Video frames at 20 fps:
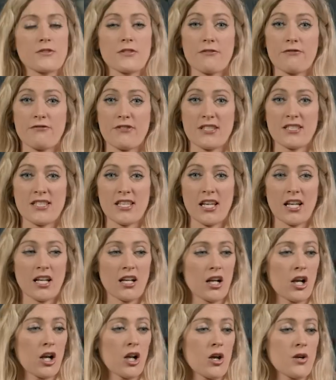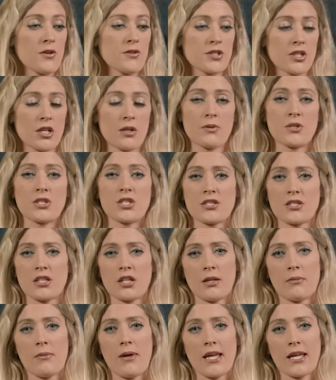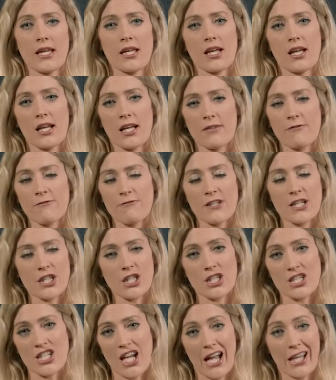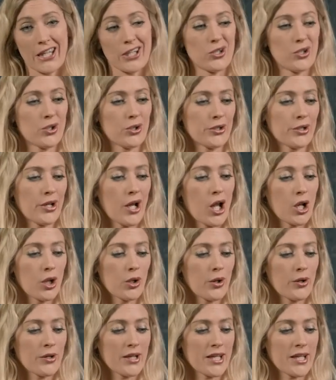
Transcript: fitting closure, which is gonna make fitting your jacket on a lot